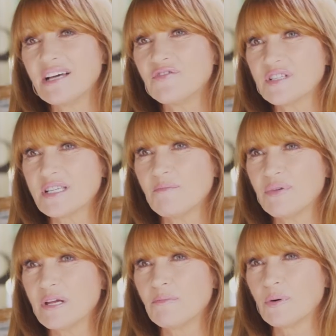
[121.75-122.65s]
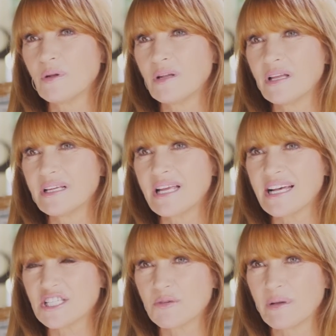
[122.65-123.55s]
for some people it
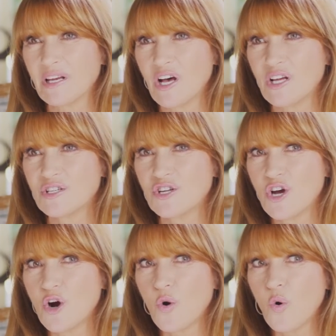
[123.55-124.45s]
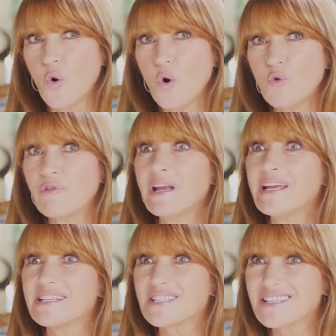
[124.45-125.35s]
has to be learned or
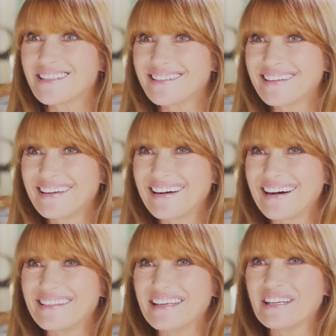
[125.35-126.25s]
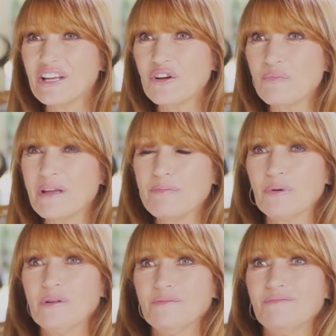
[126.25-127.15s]
released. I think a lot of
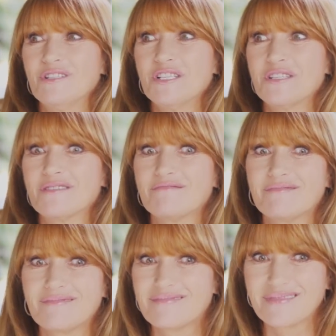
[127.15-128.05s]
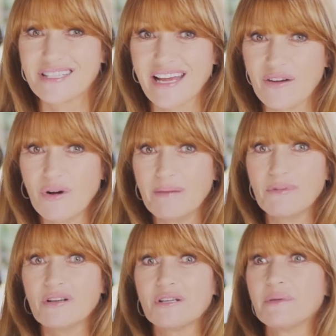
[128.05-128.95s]
people just say, oh, I'm
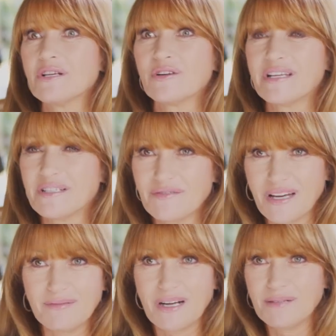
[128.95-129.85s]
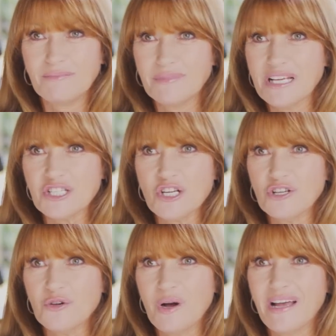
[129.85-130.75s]
not going to be creative. That's not
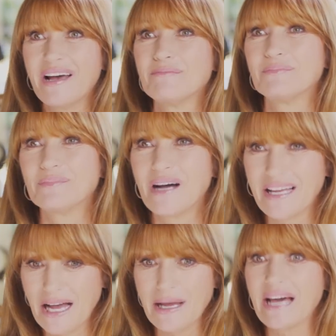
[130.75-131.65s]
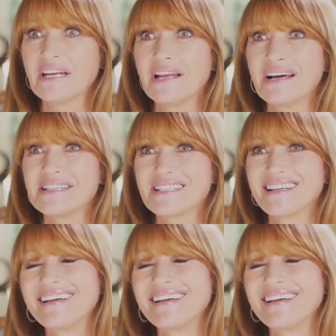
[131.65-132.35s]
who I am. I analyze.